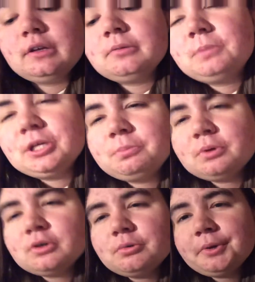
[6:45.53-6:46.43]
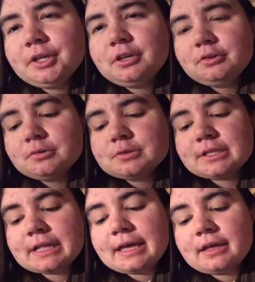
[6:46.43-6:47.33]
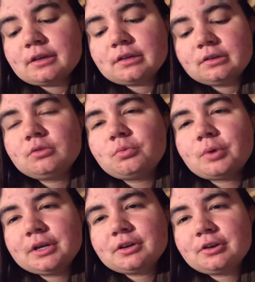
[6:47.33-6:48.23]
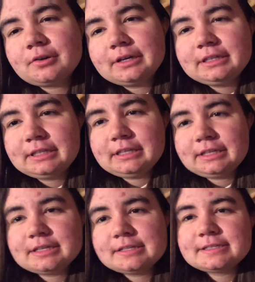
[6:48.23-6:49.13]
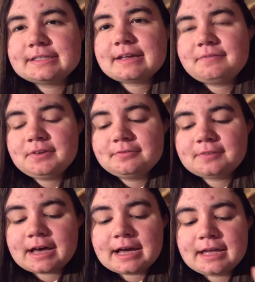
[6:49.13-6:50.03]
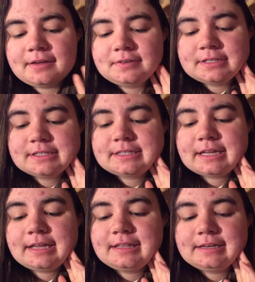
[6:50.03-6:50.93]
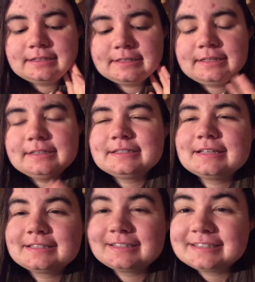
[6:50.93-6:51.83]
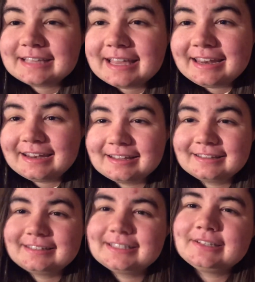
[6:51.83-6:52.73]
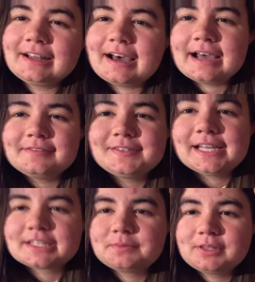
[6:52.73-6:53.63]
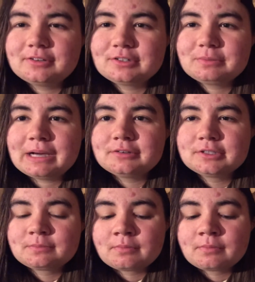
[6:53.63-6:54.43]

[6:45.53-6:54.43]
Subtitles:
people will use, like, 1 Corinthians 7:5 to say that it's a sin to not have sex with your spouse.